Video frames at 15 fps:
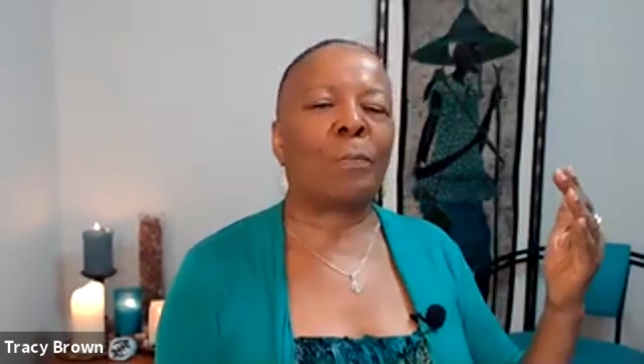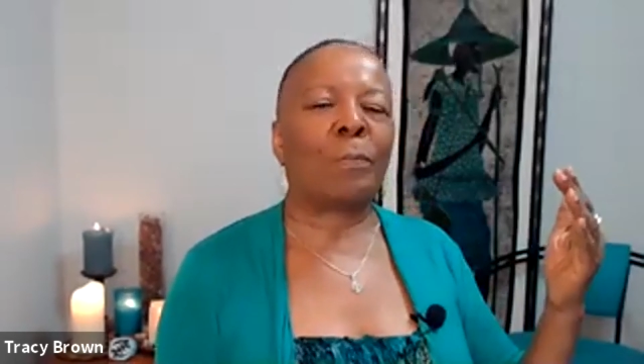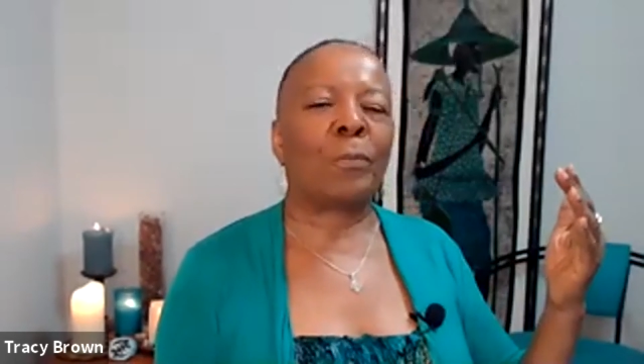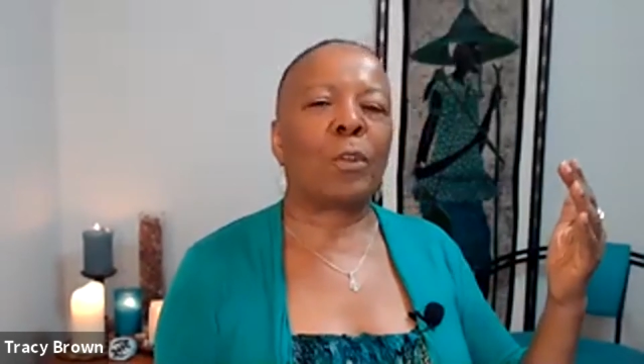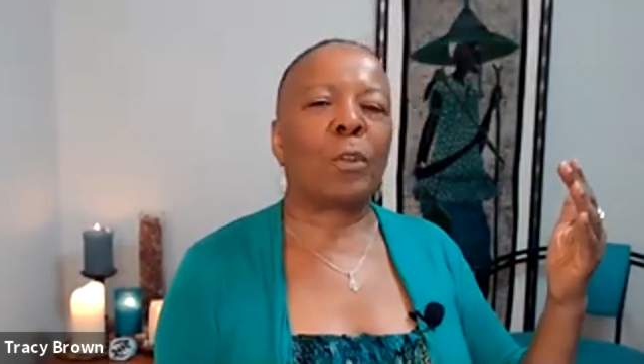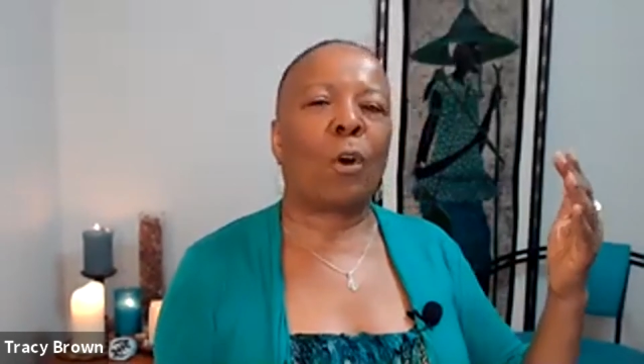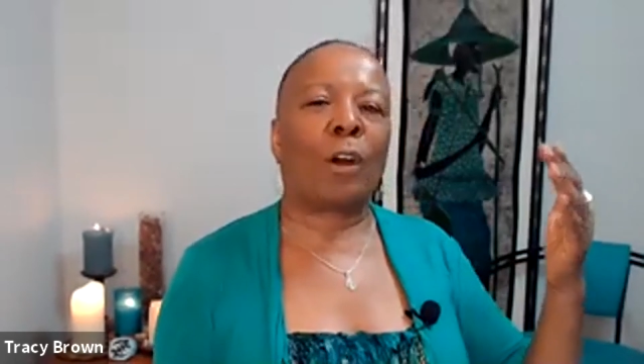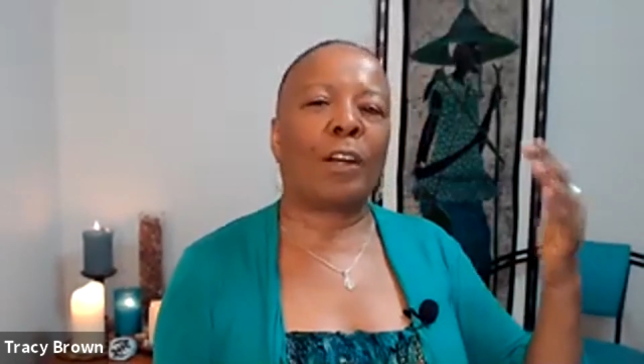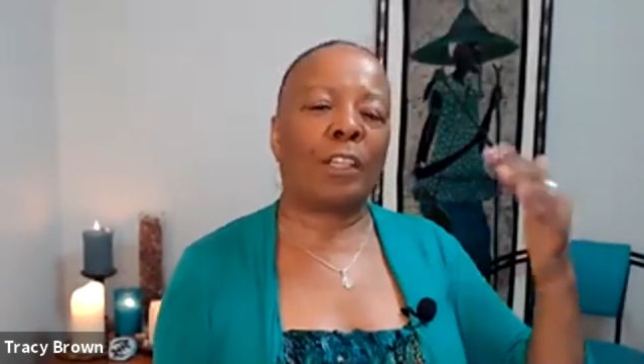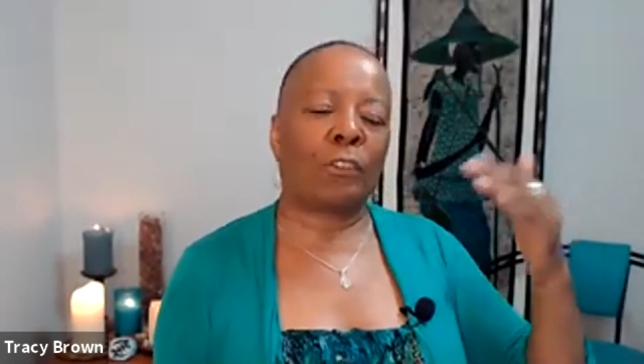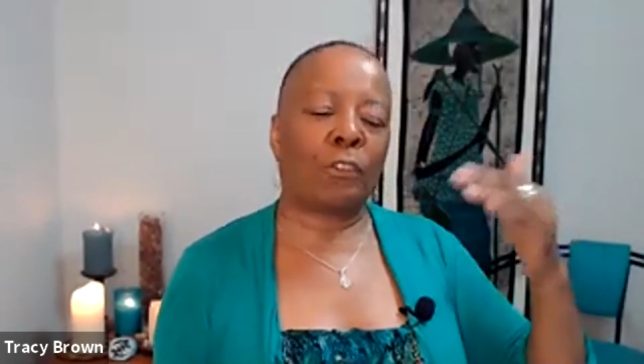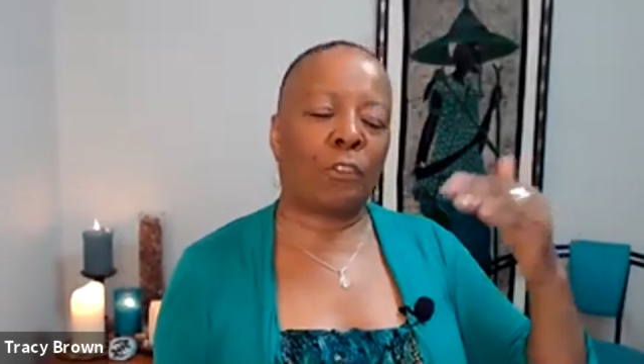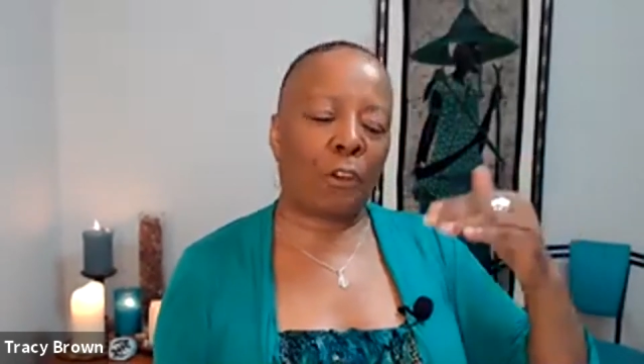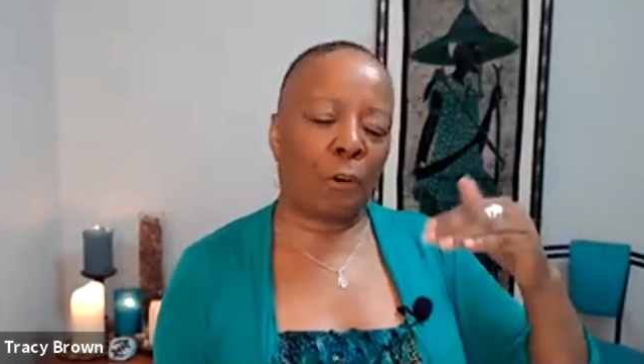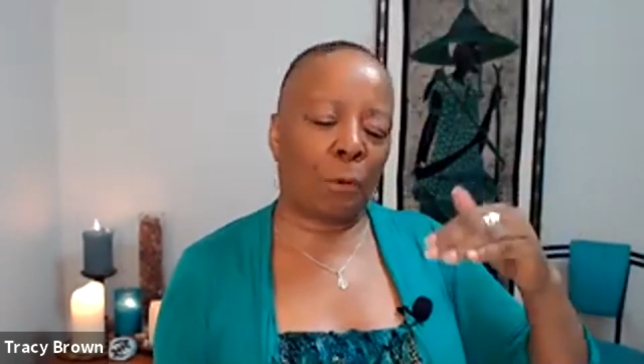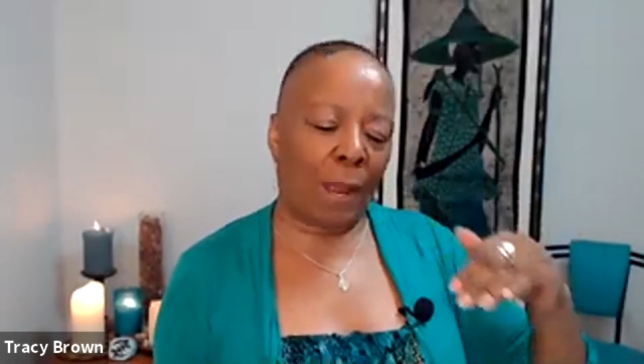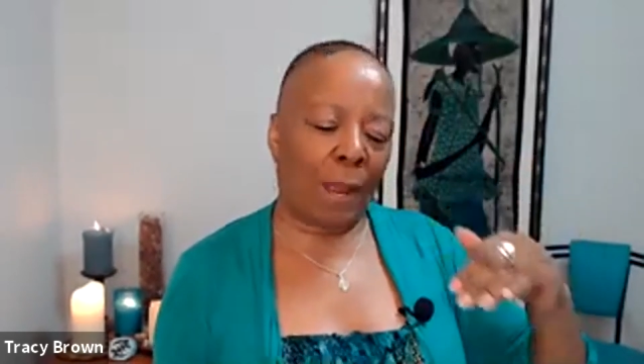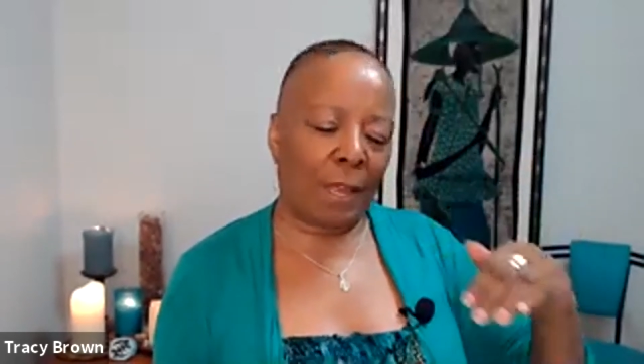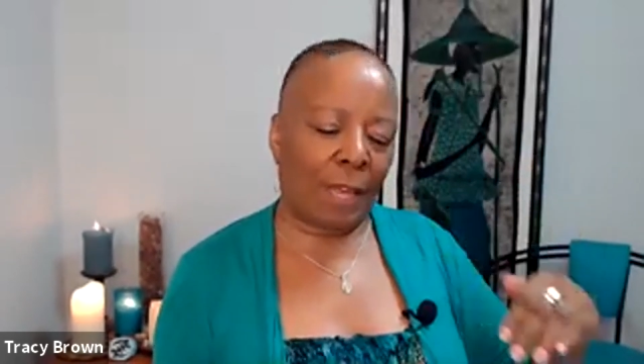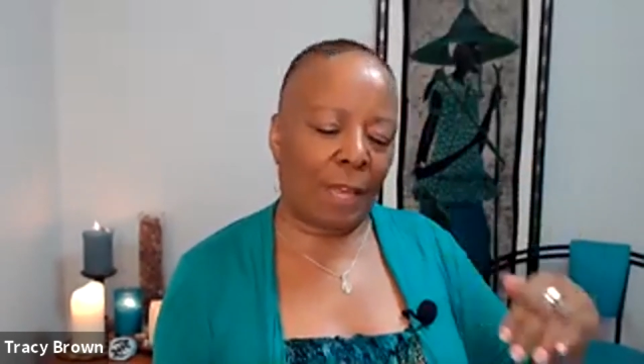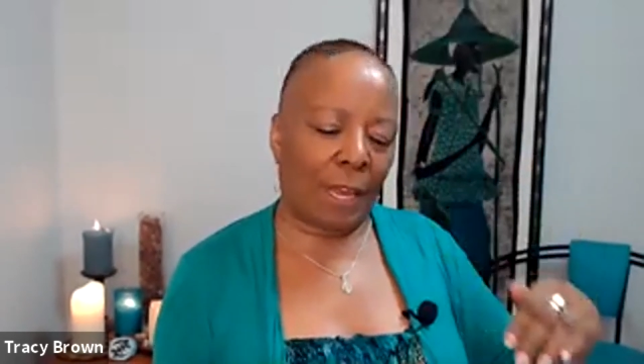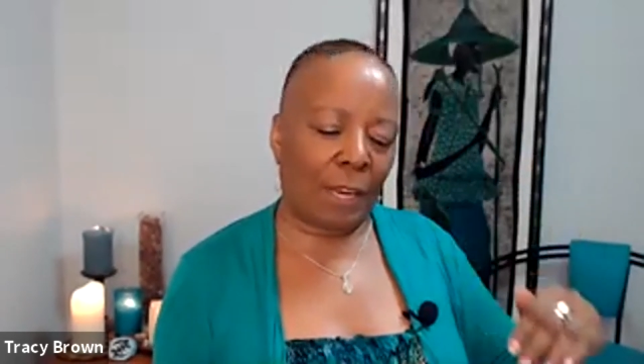Or is there a way
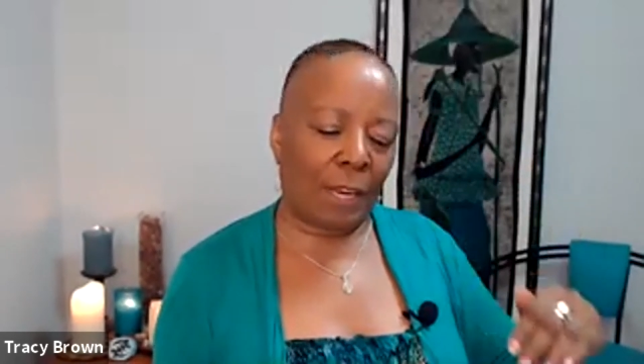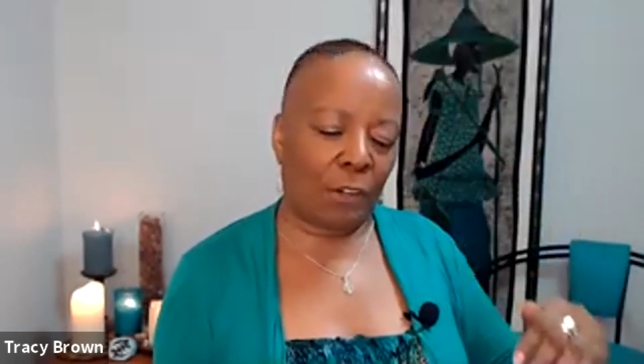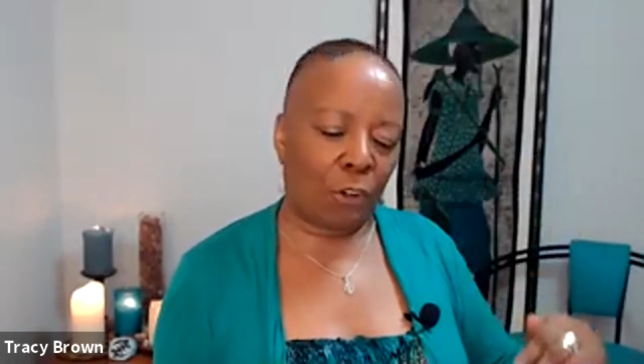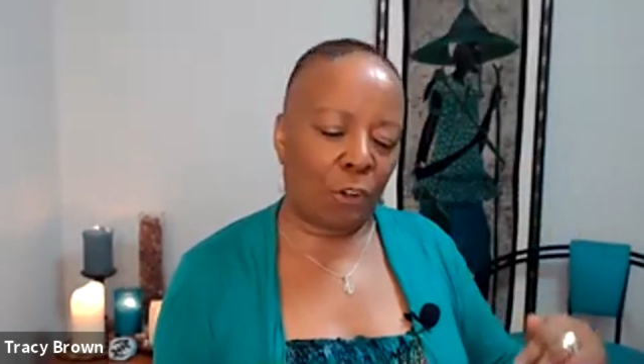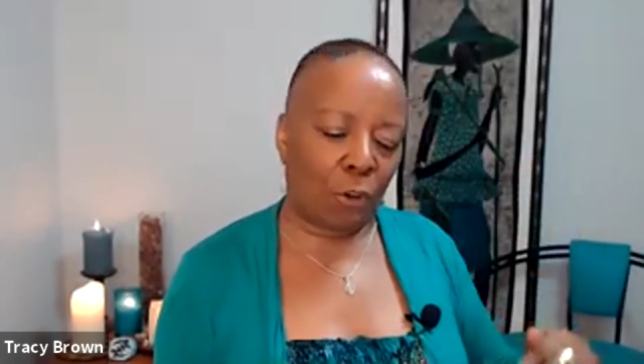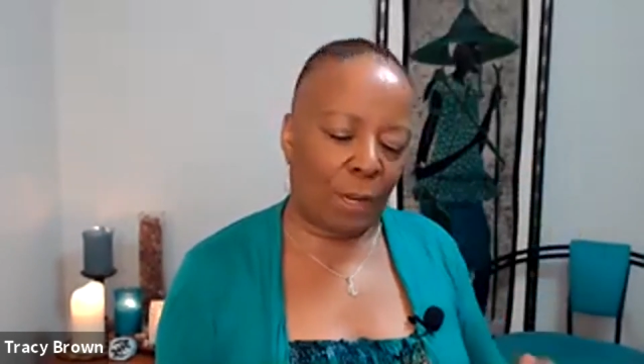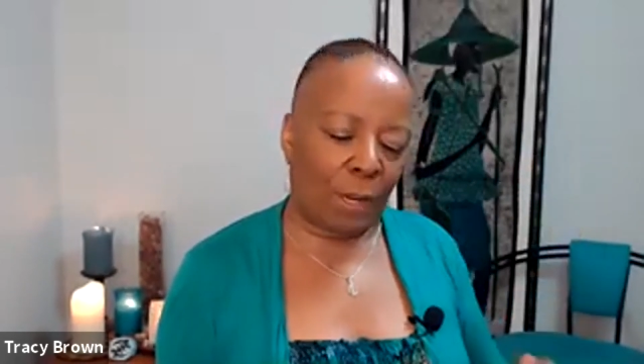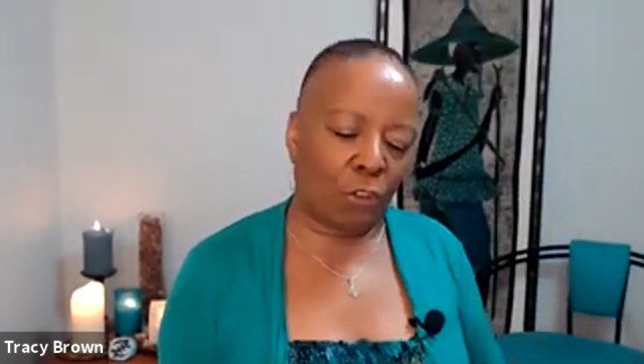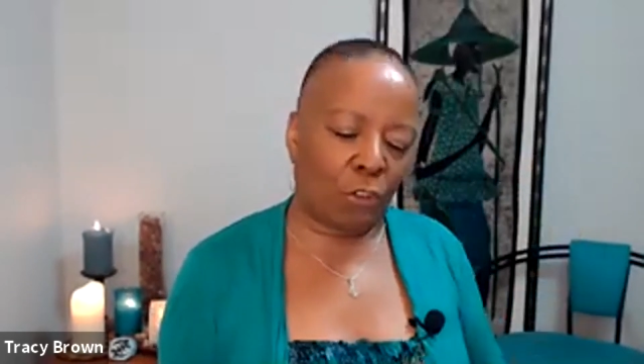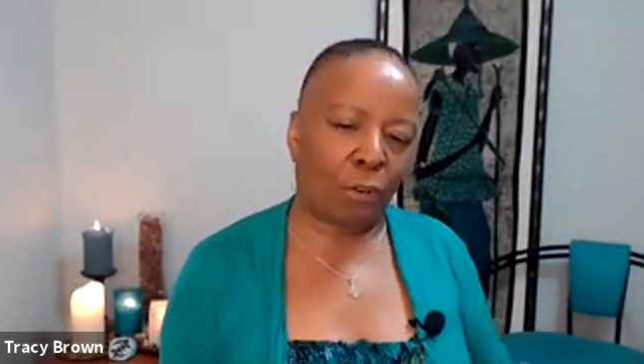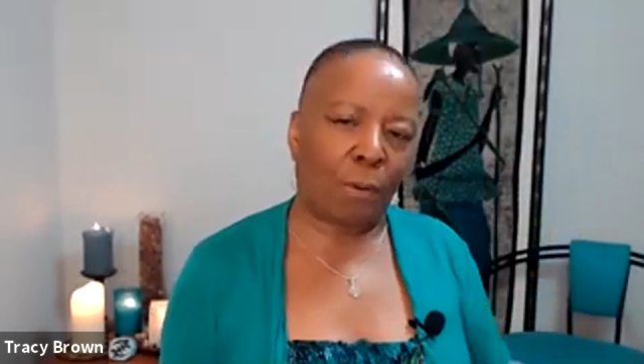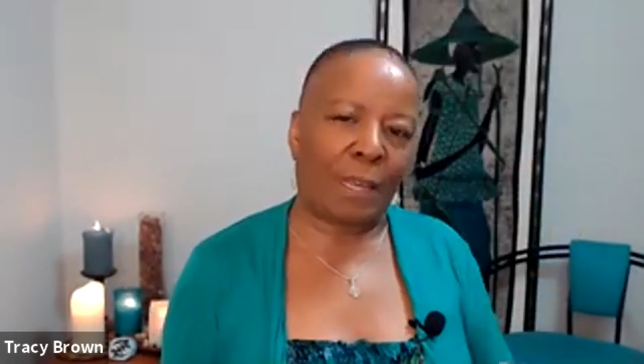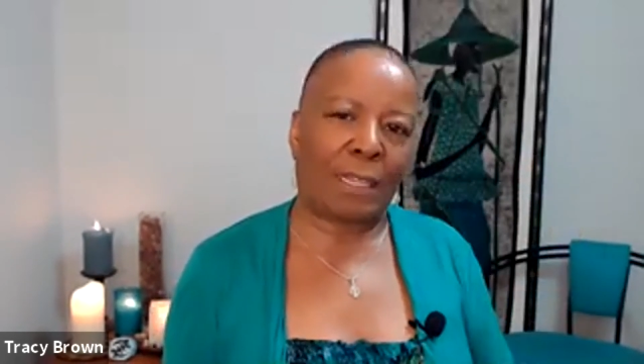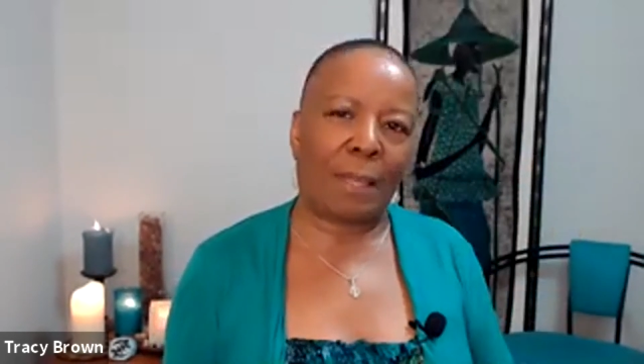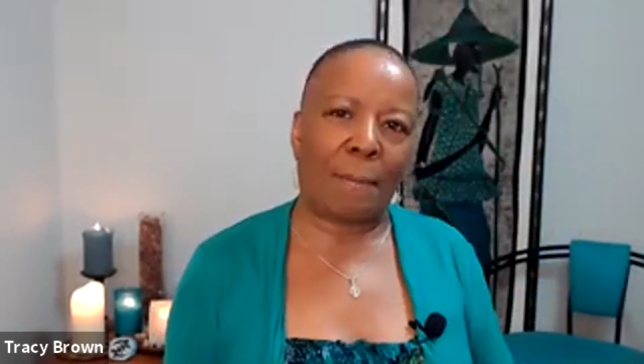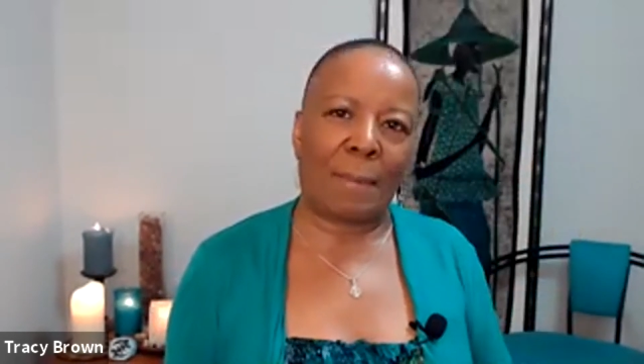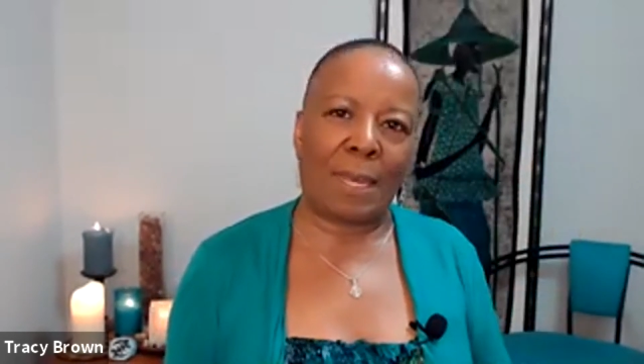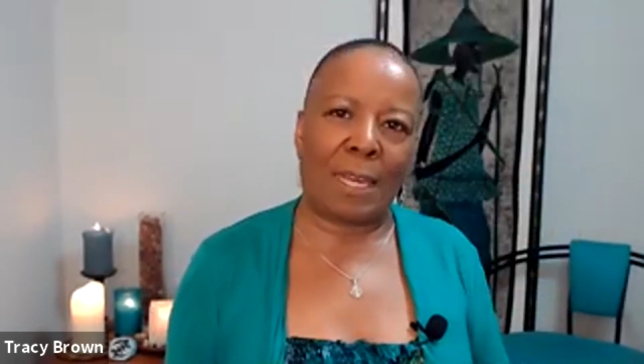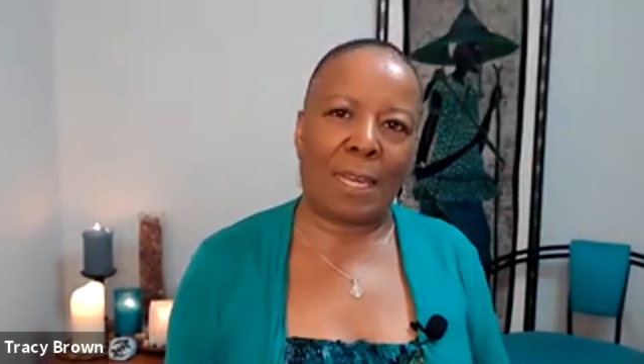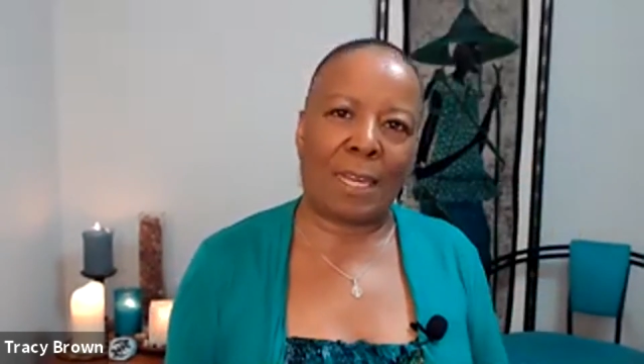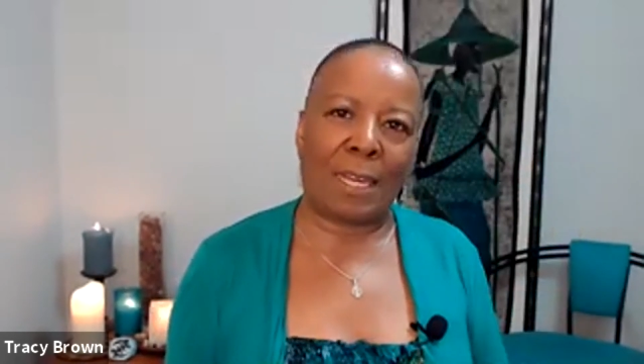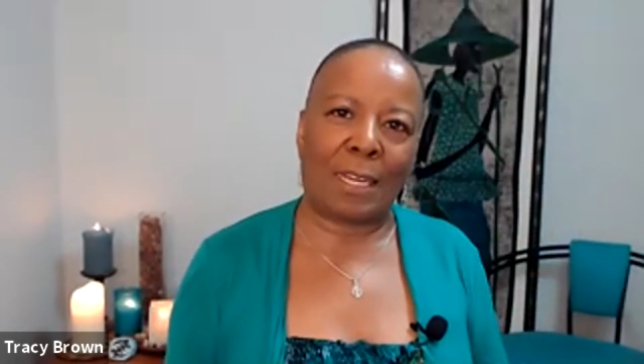that you integrate them
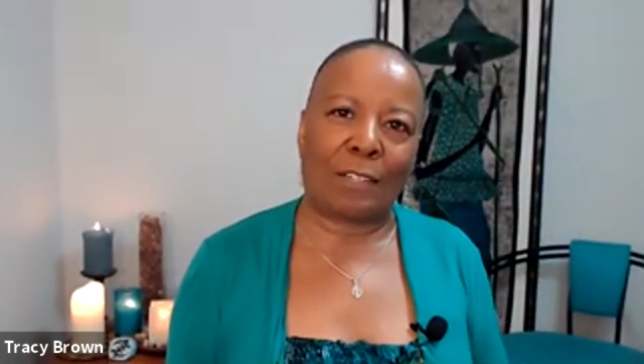in?